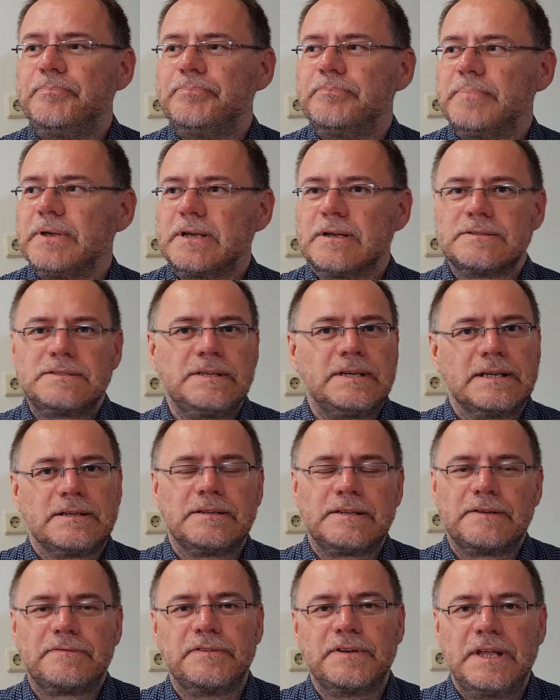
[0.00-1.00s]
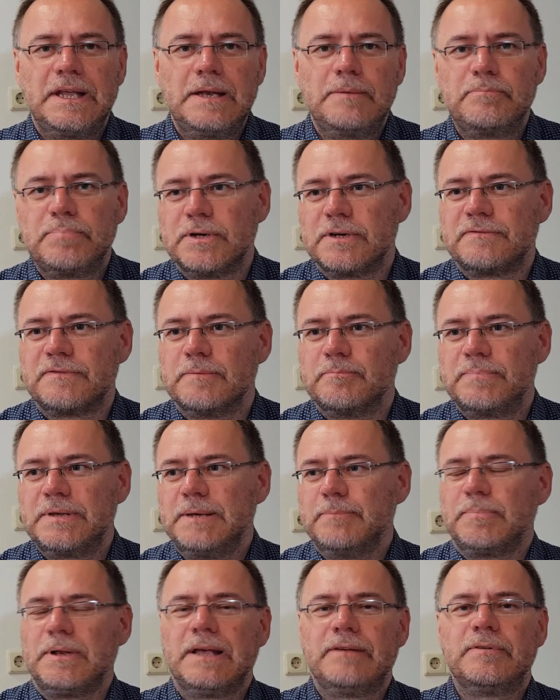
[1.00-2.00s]
Because you get a different input from
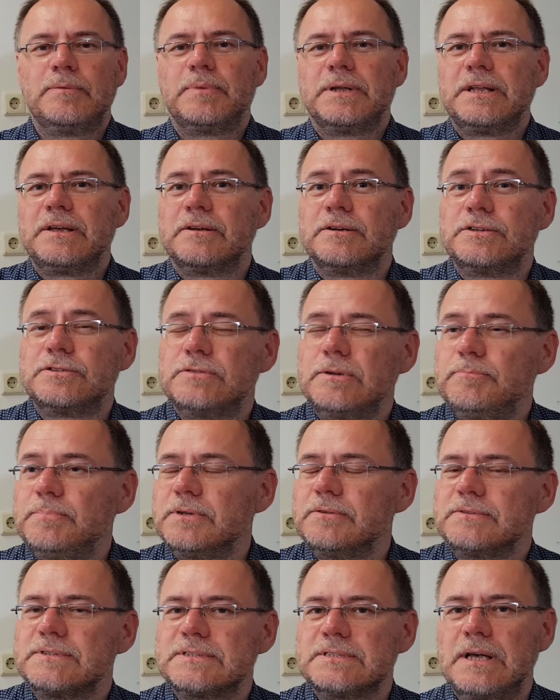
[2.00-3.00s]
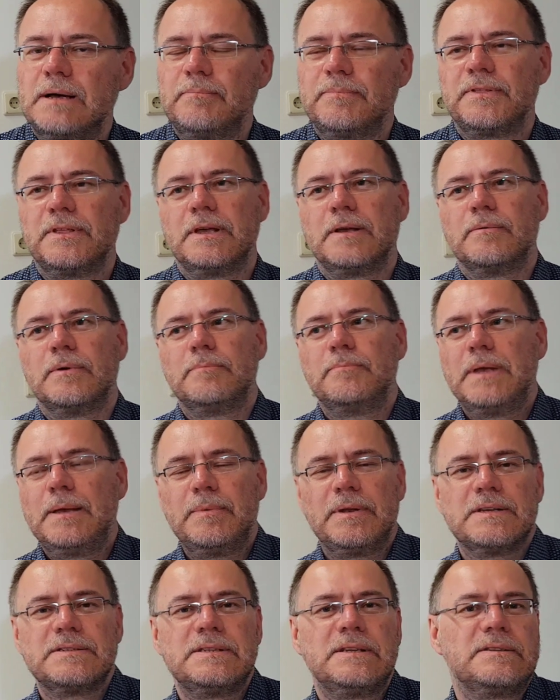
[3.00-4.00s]
people, everybody contributes something. When maybe
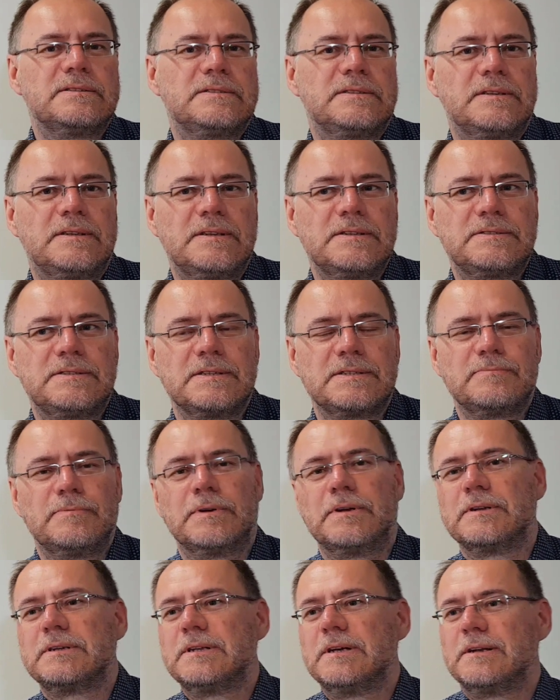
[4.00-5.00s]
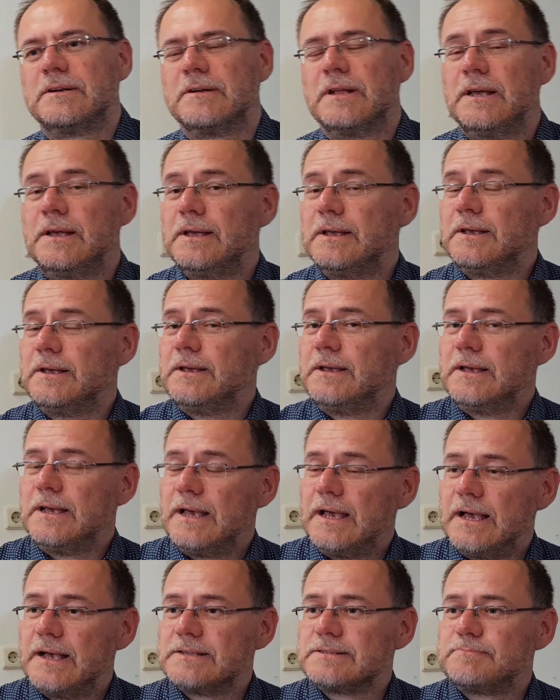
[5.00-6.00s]
they say the statistics were not done
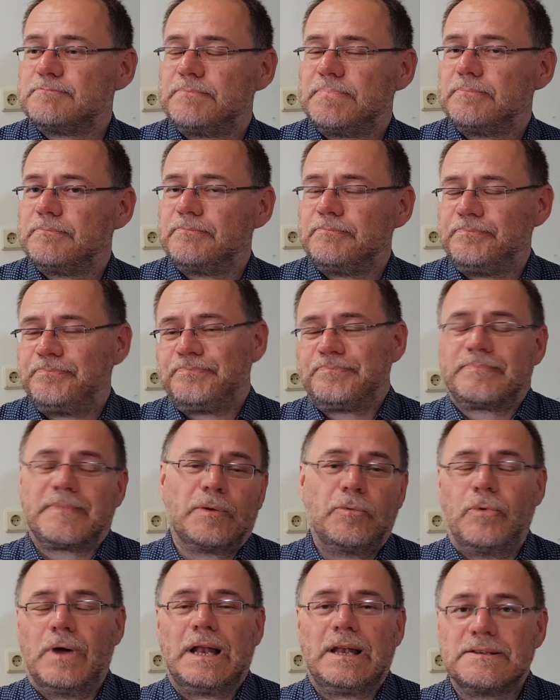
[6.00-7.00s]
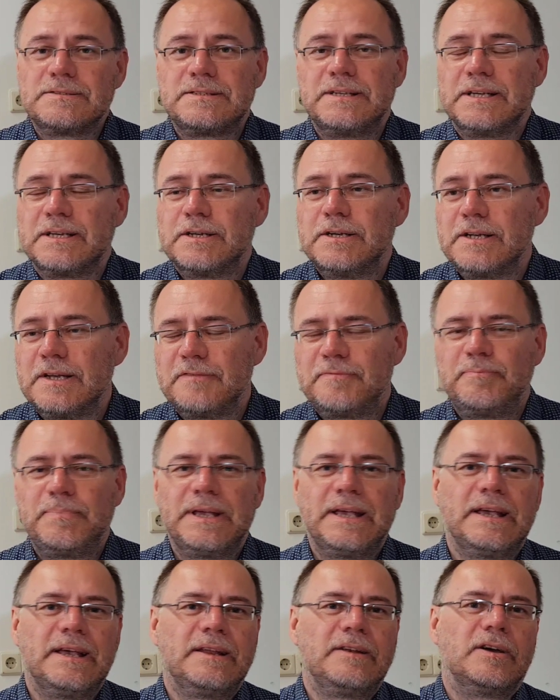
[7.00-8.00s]
as well as they could have
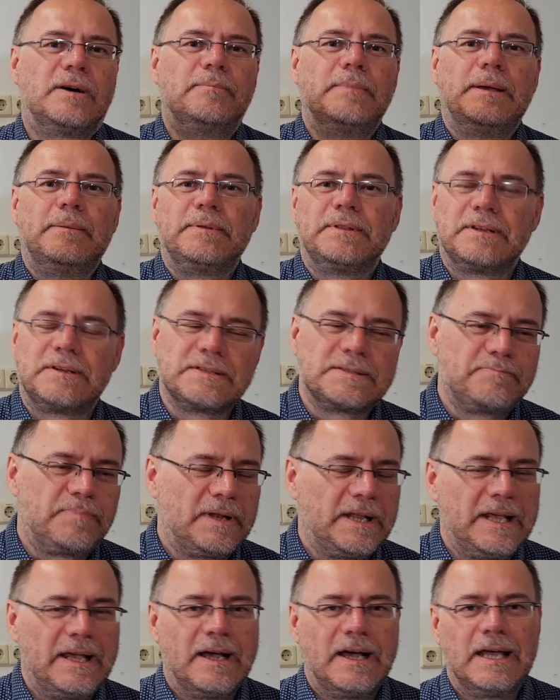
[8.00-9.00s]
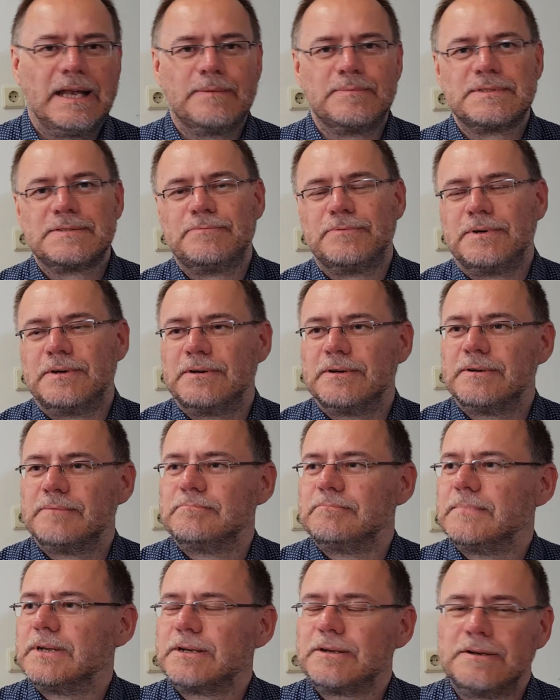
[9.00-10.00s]
been, or maybe the display items
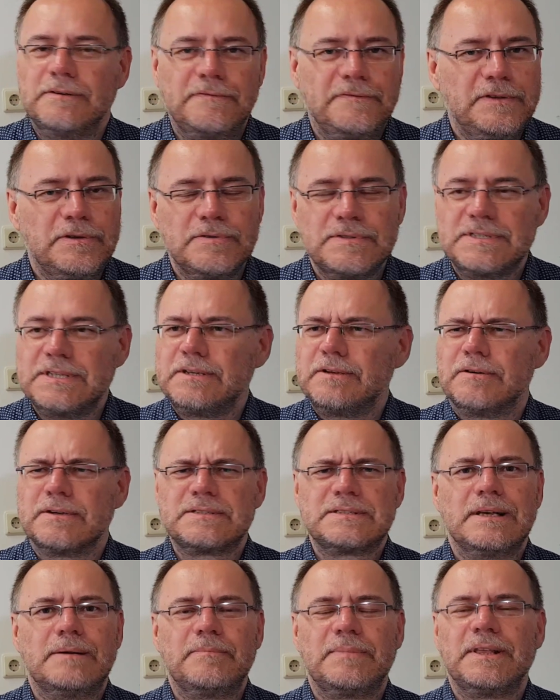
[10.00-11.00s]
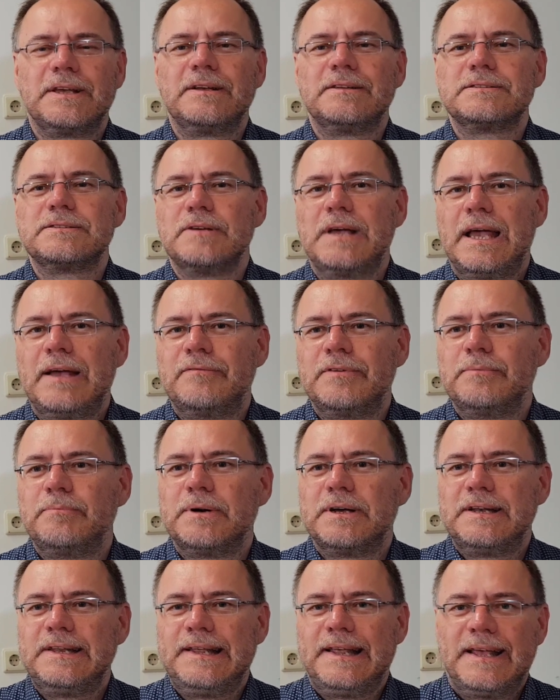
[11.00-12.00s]
were confusing or something, and so
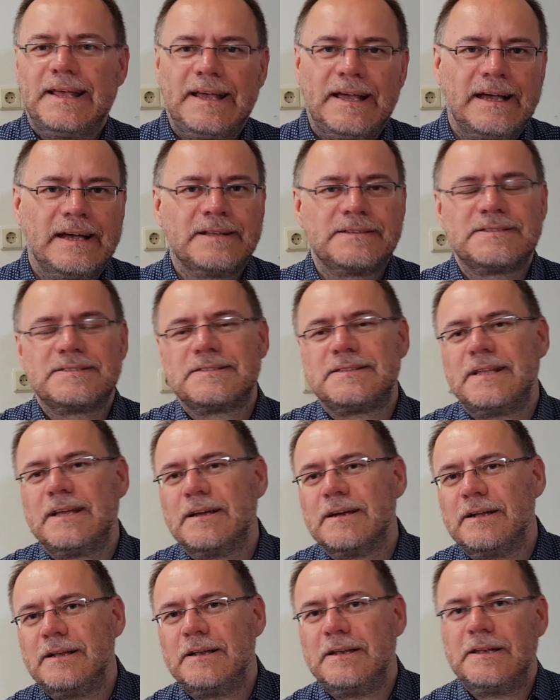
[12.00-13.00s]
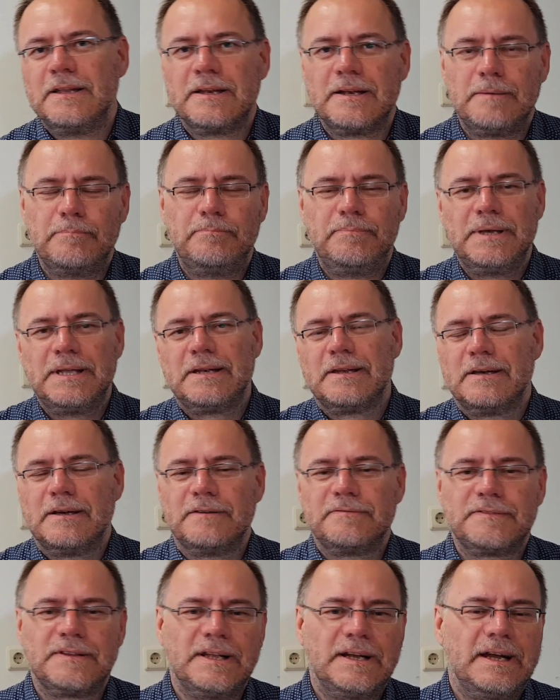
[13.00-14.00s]
everybody adds their little bit
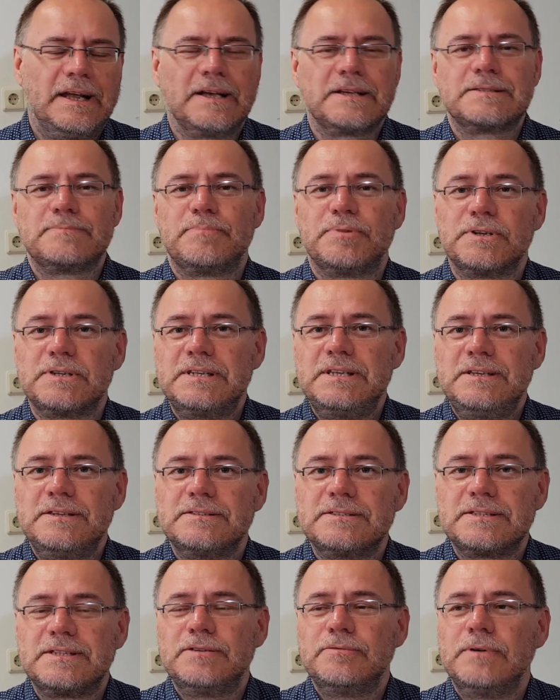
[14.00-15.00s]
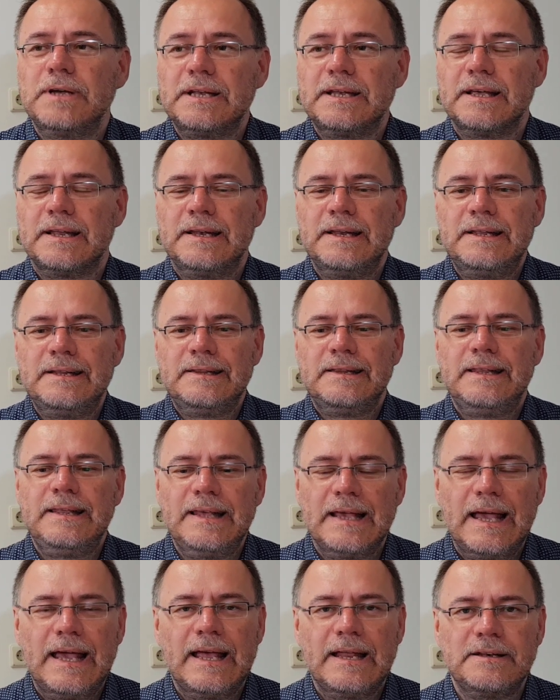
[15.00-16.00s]
of their expertise to it, and in
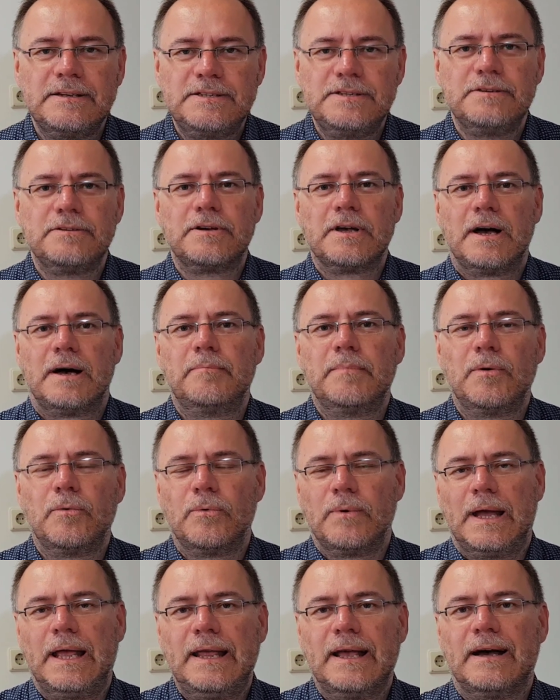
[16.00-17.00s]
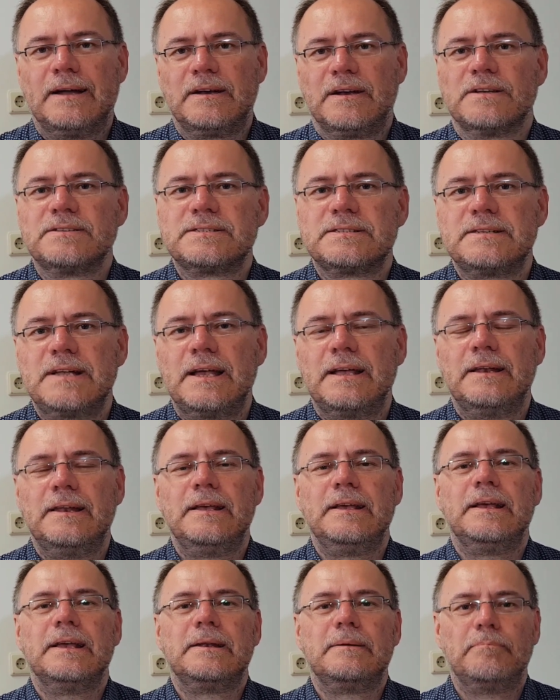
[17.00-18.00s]
the end you come away
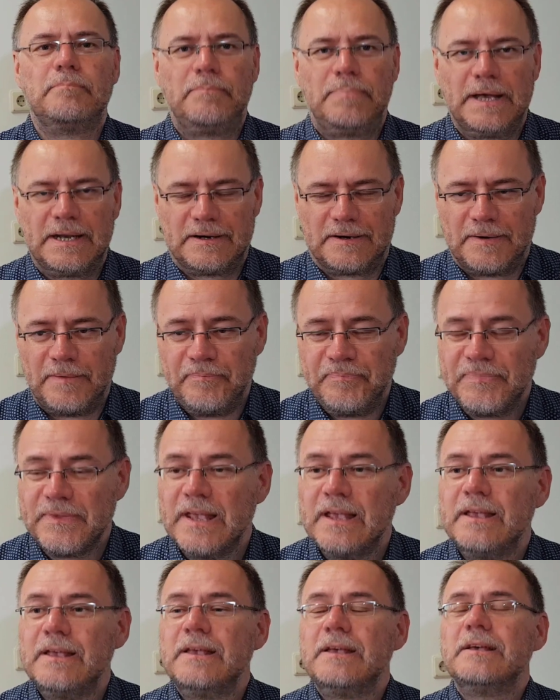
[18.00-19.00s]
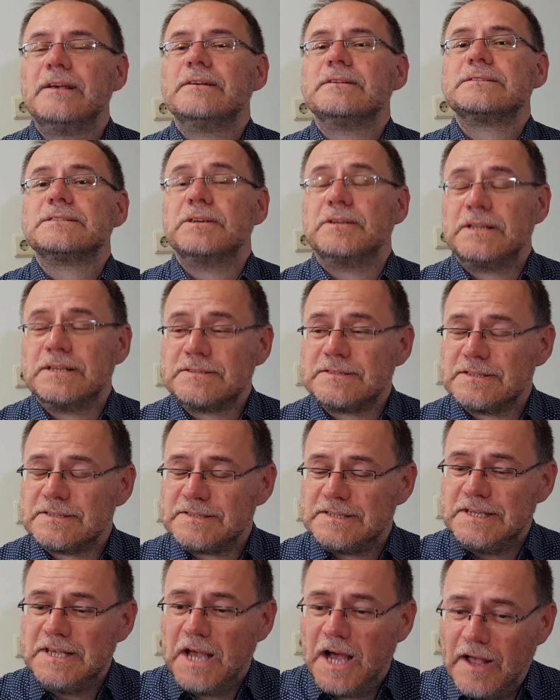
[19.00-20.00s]
understanding it better. So this is
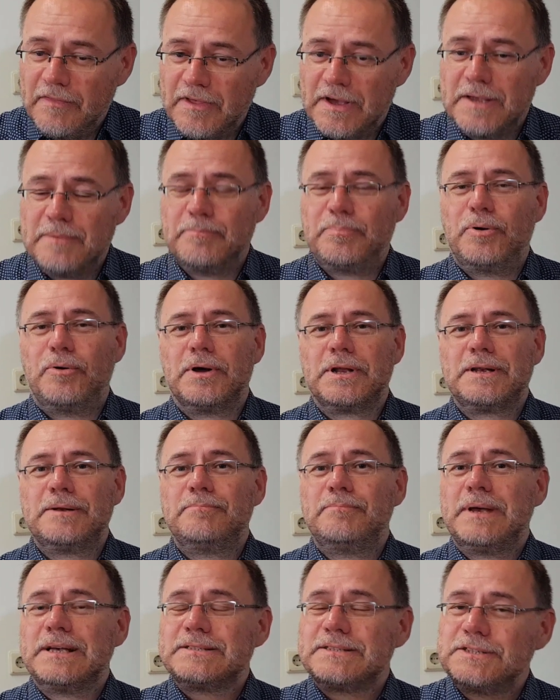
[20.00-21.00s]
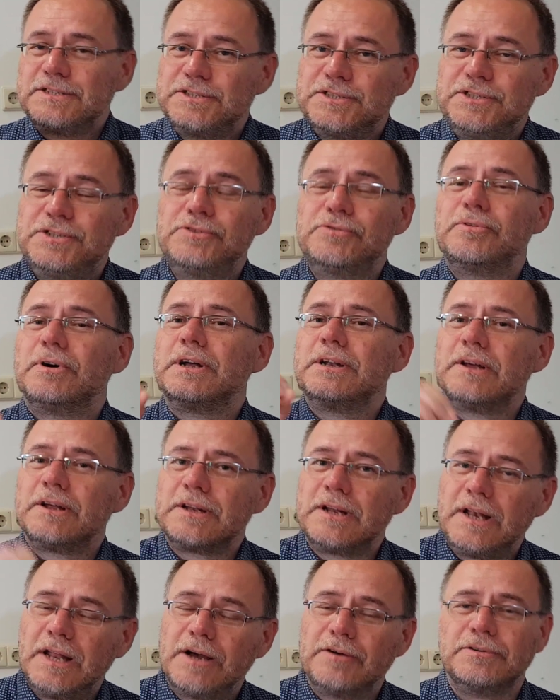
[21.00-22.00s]
the other important message. You are not
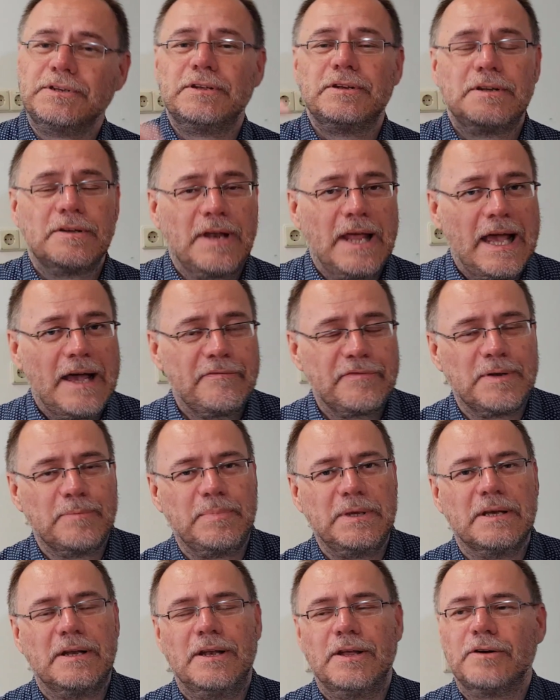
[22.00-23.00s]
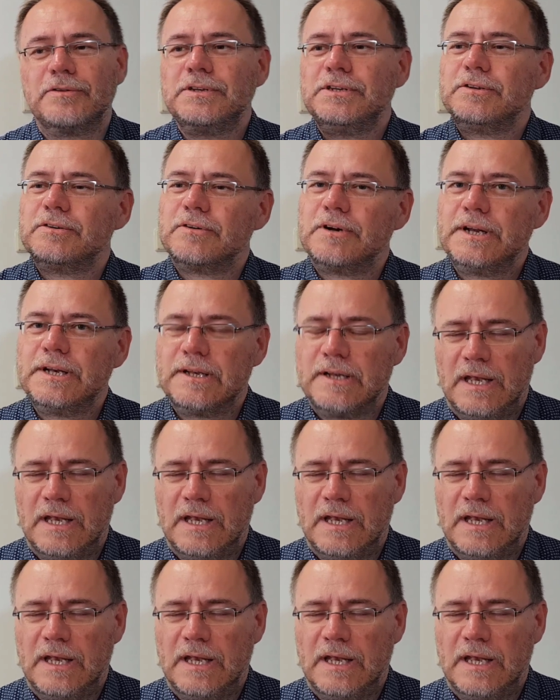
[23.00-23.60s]
alone. You don't have to be alone. You're in a